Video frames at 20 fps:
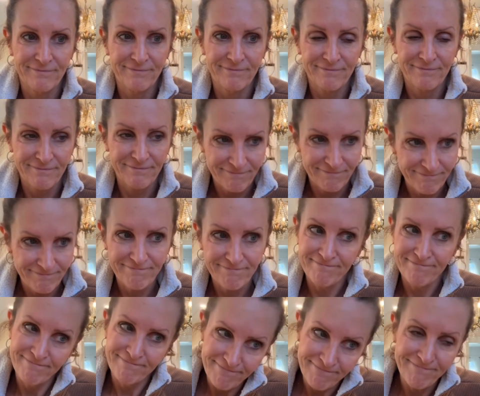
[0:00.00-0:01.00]
Tonight we
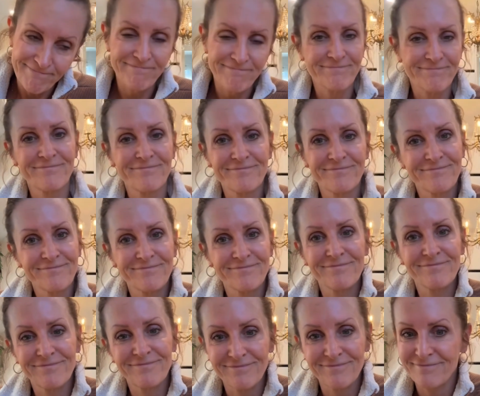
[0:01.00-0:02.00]
are having
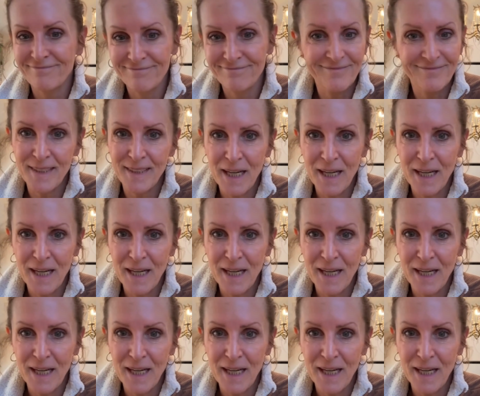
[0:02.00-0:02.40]
something very,